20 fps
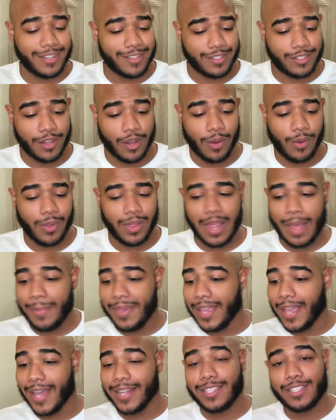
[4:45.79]
So let
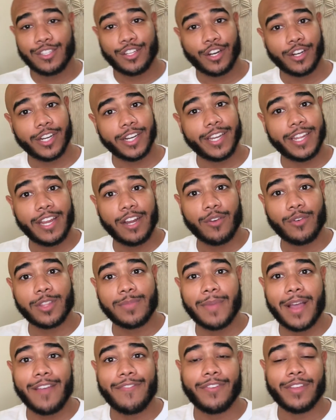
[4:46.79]
me get started here with
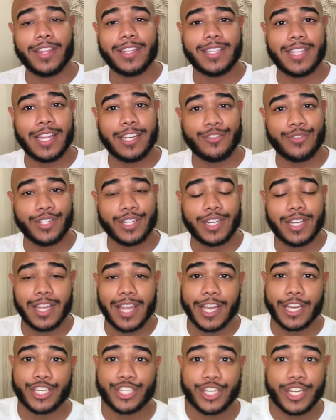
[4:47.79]
my philodendron
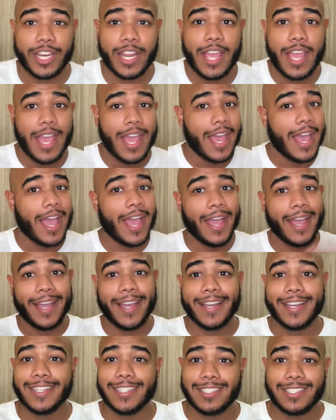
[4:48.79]
collection
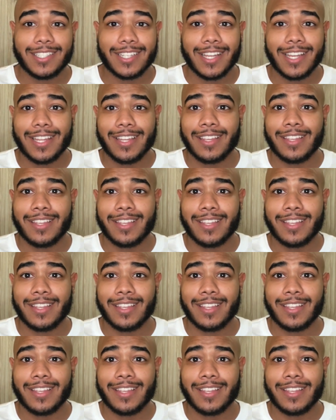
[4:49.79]
and